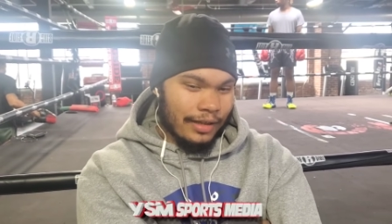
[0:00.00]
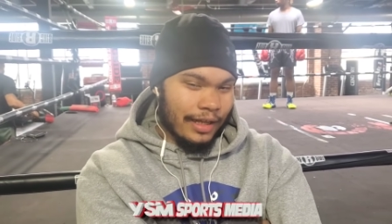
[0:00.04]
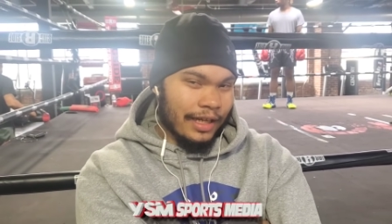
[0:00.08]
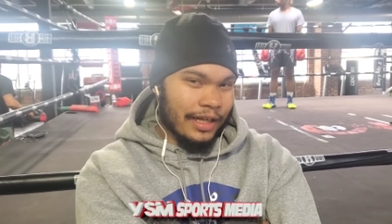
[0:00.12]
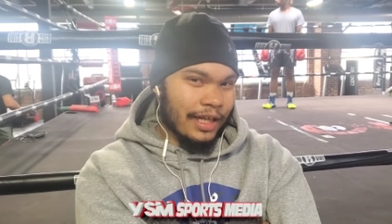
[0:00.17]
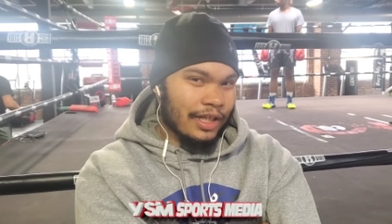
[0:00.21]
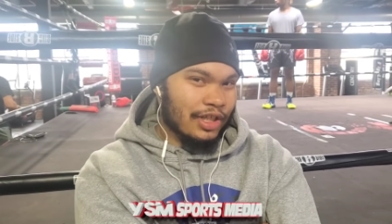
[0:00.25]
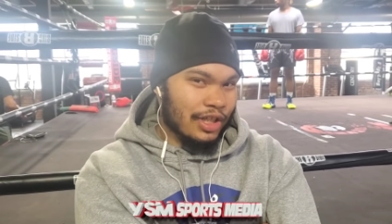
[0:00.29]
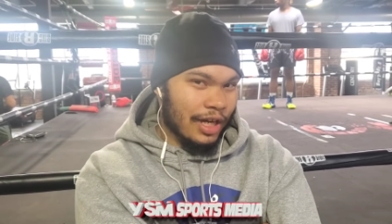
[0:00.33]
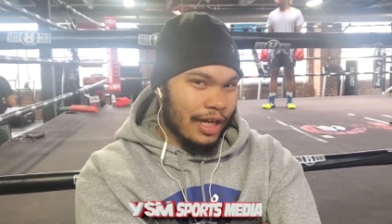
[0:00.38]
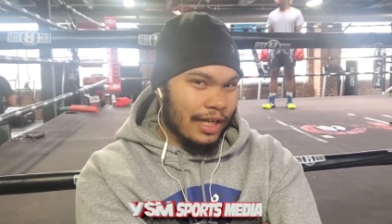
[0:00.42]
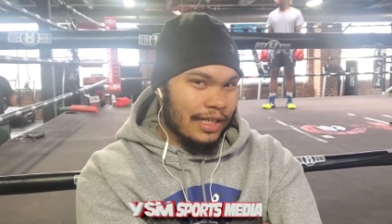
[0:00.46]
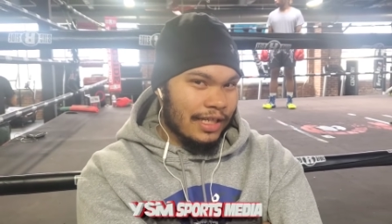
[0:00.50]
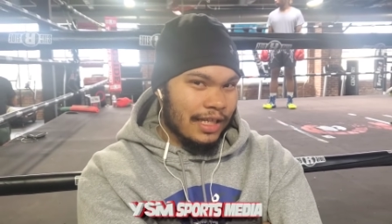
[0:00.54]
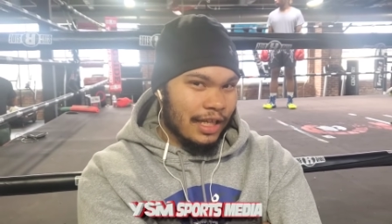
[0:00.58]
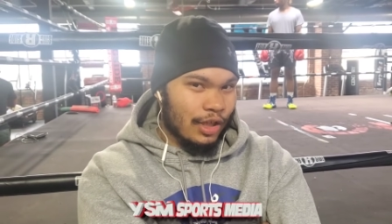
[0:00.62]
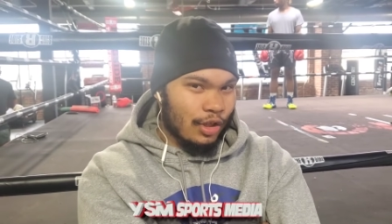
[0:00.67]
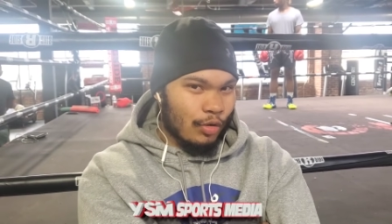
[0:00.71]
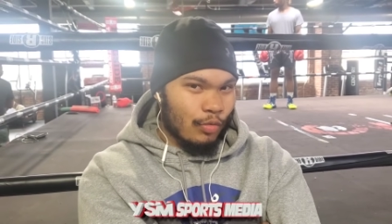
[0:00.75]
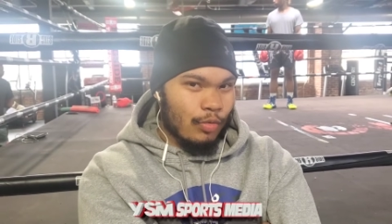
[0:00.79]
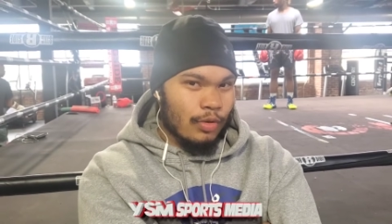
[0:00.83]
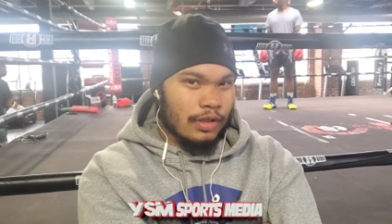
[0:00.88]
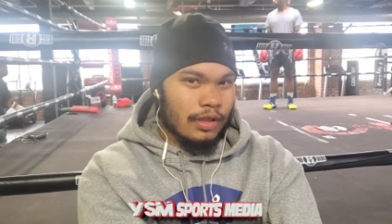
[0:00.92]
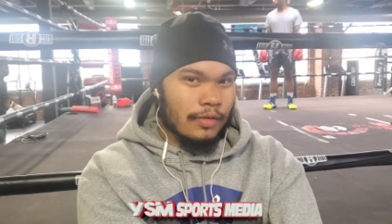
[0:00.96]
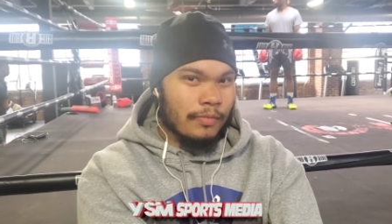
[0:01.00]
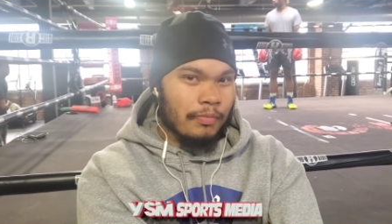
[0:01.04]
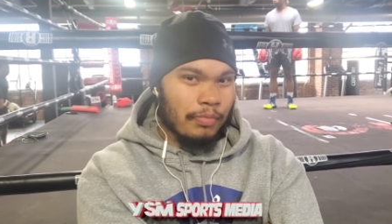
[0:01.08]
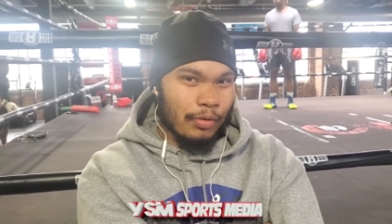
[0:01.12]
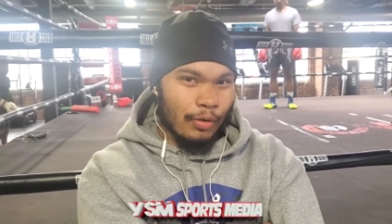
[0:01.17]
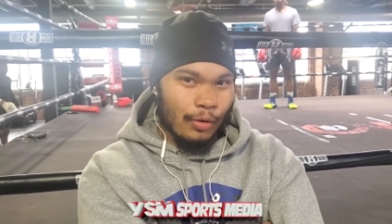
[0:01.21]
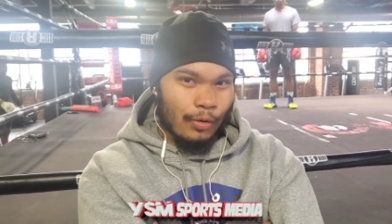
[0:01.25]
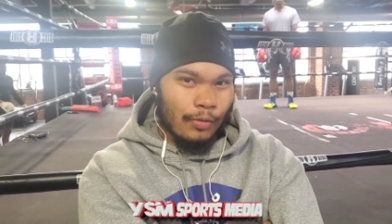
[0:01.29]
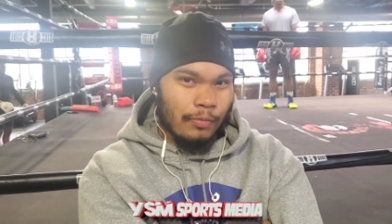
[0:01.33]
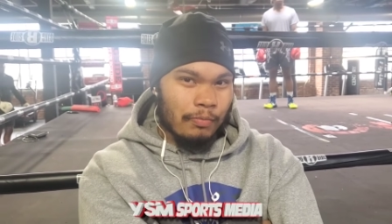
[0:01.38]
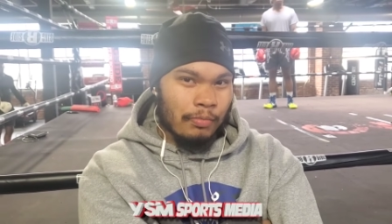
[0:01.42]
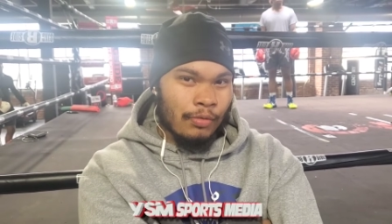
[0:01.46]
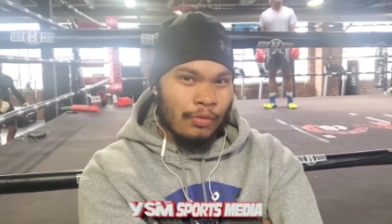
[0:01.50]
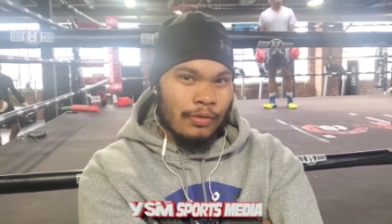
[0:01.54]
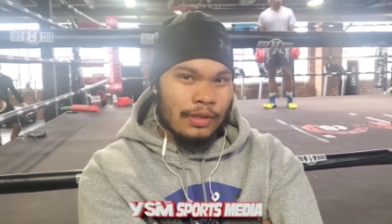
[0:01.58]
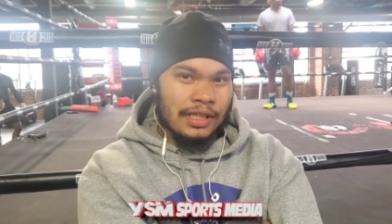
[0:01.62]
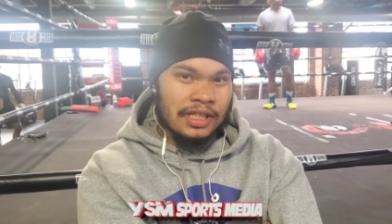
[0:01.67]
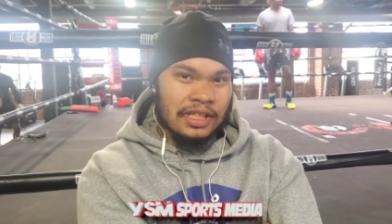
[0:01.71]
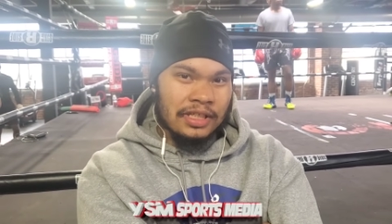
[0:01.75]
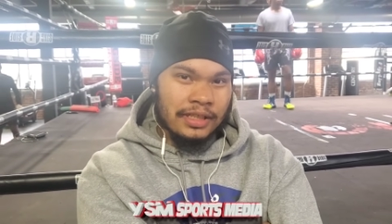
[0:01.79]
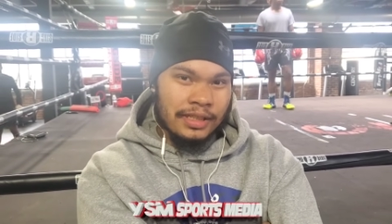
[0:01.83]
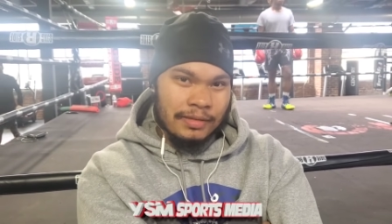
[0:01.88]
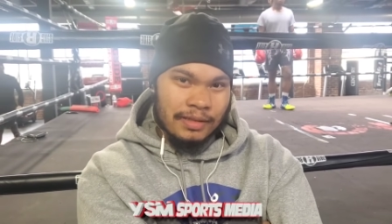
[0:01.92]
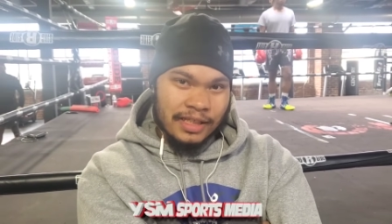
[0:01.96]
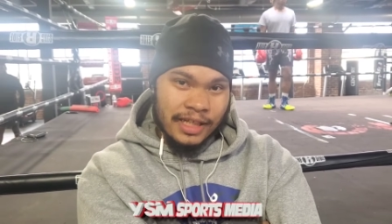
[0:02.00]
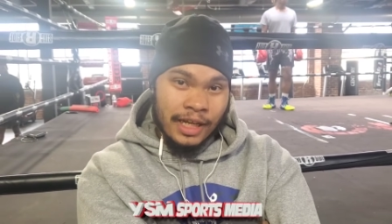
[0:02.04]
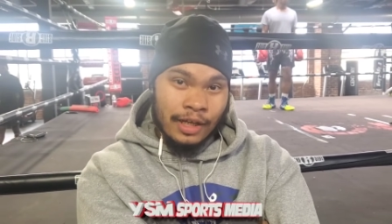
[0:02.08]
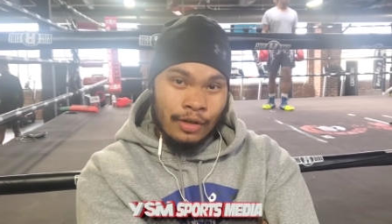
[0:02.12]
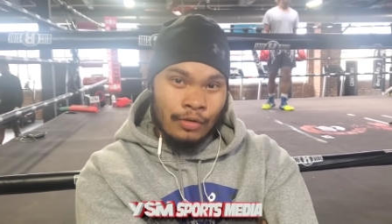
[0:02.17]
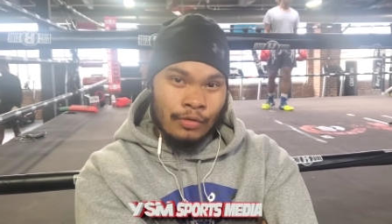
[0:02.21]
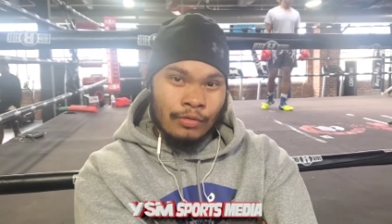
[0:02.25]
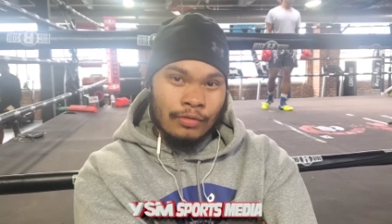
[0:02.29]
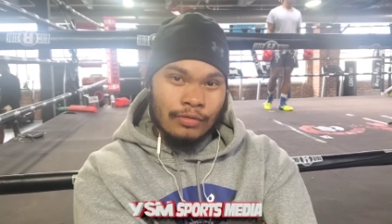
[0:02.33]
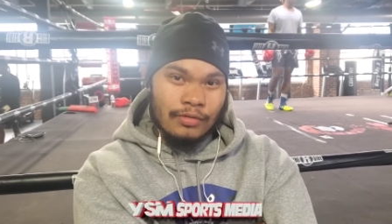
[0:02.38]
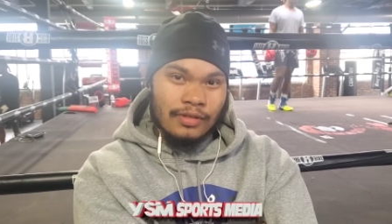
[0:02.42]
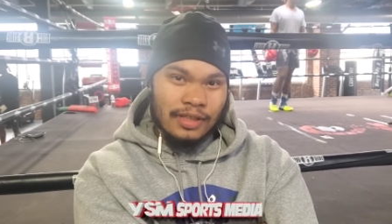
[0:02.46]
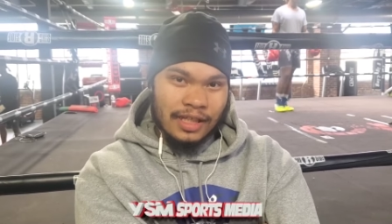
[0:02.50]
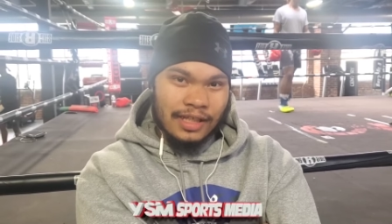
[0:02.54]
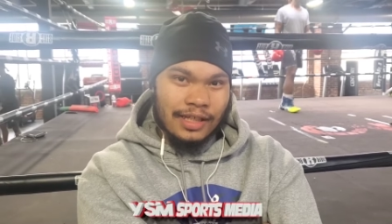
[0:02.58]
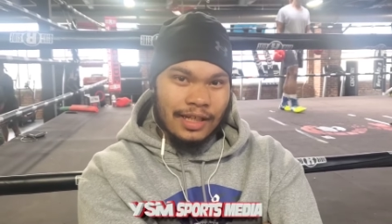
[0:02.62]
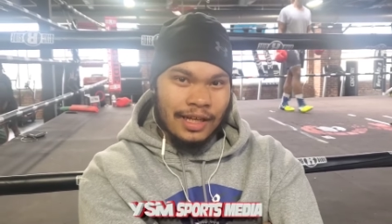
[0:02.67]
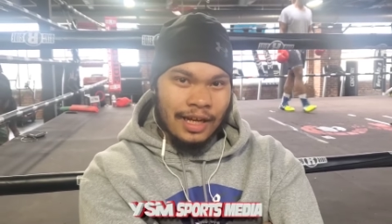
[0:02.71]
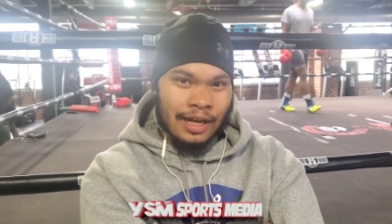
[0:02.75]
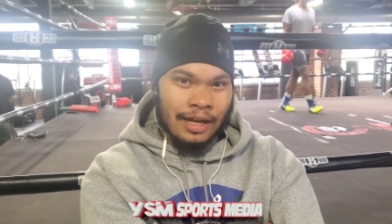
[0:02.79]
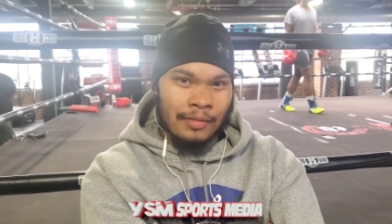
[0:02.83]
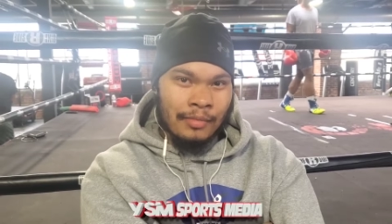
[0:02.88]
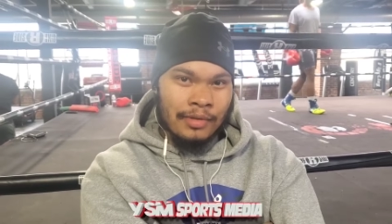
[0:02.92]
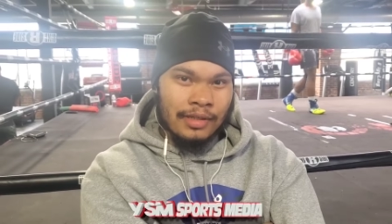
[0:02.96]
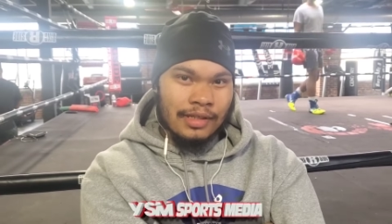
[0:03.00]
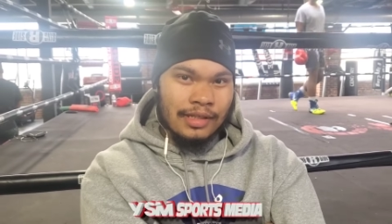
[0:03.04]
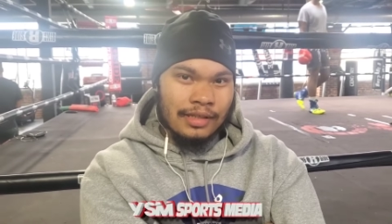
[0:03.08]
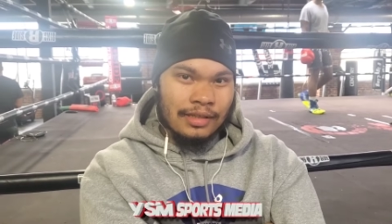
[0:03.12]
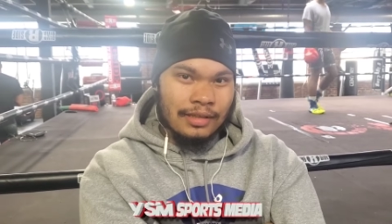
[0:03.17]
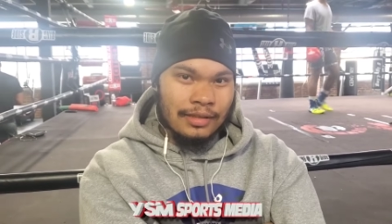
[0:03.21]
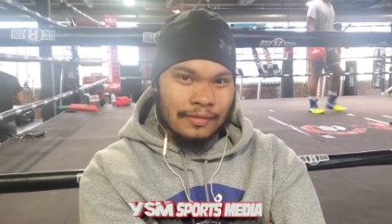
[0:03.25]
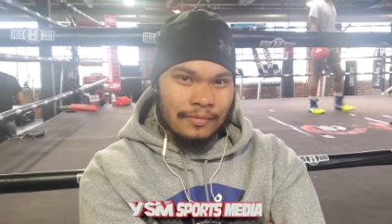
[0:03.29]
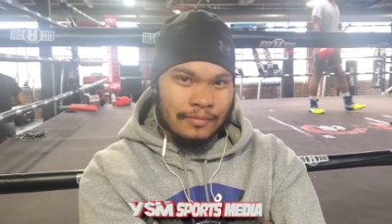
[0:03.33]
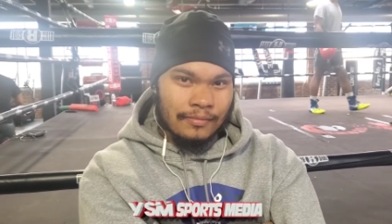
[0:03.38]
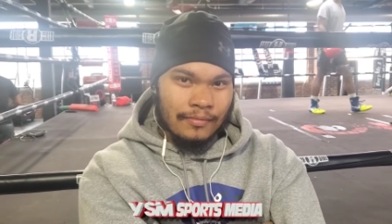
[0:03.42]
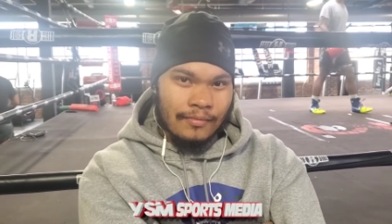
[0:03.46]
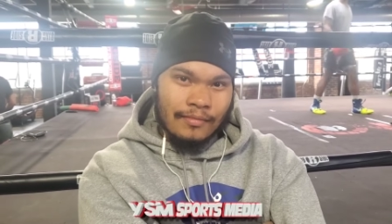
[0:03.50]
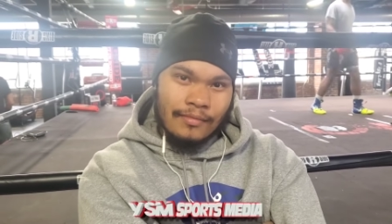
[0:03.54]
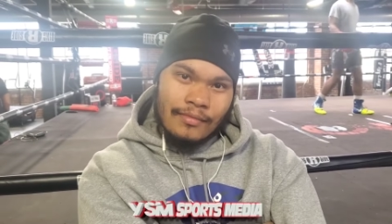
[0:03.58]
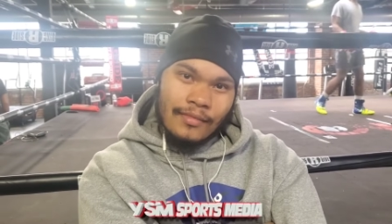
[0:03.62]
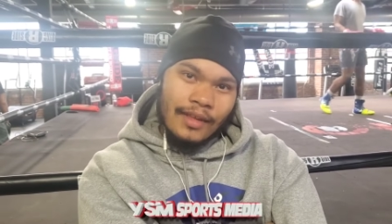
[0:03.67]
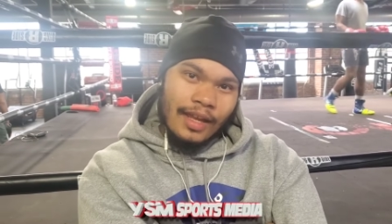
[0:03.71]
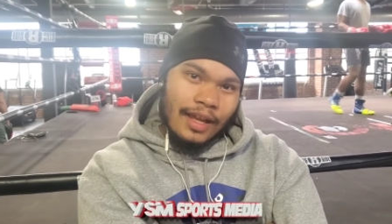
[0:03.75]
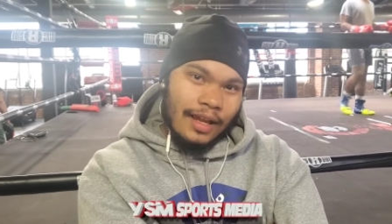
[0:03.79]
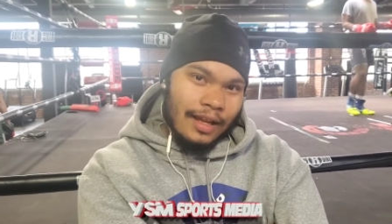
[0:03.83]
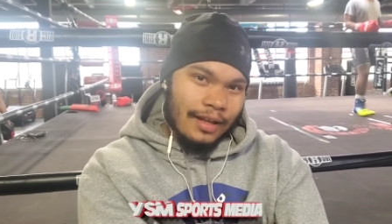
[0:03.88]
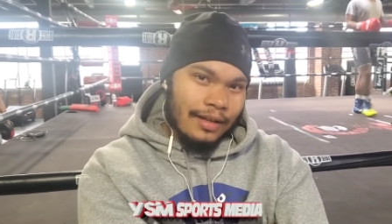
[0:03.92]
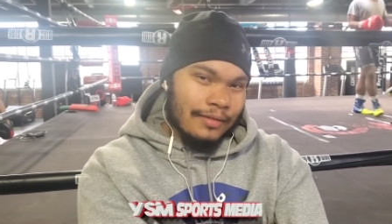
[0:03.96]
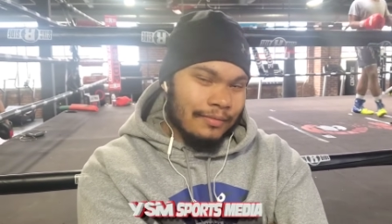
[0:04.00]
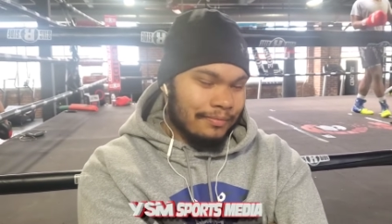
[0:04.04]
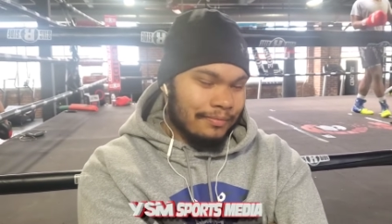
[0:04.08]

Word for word: Like they try to say you was a pro boots channel. See the comments. Yeah.